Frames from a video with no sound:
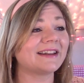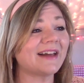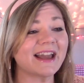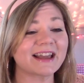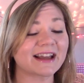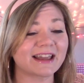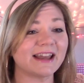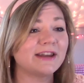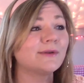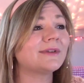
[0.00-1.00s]
like,
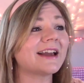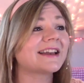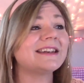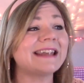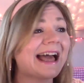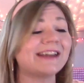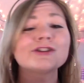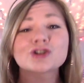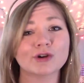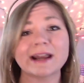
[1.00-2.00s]
can you, like,
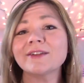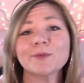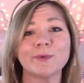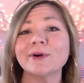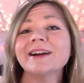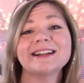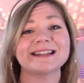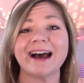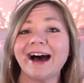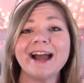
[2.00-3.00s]
Nen transport in
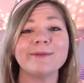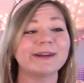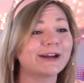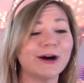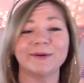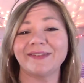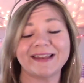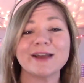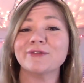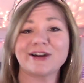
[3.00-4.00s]
time and go
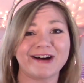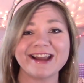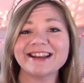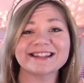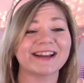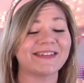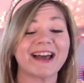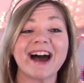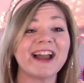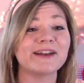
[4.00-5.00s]
save Kite? Because
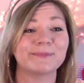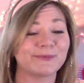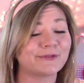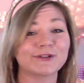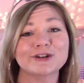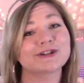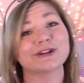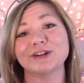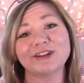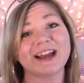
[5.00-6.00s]
I, for
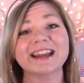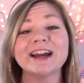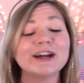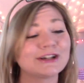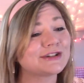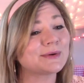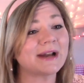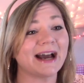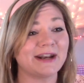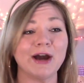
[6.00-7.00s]
sure, like, do
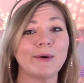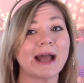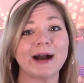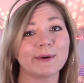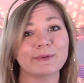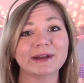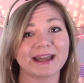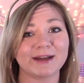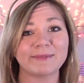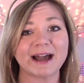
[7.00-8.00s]
not know how we would
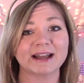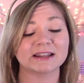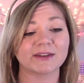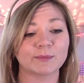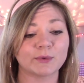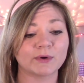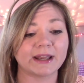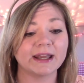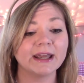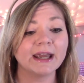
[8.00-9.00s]
get him back at this
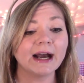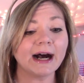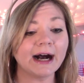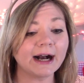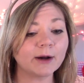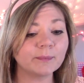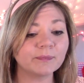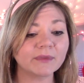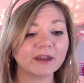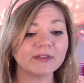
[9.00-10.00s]
point.
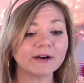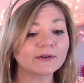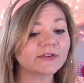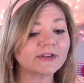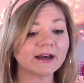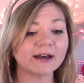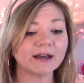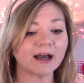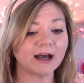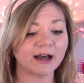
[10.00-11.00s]
There's
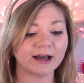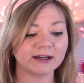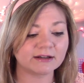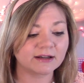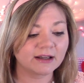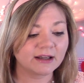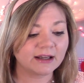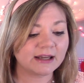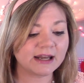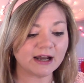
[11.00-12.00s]
the,
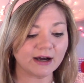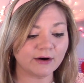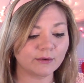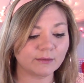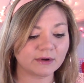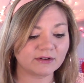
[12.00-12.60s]
you know,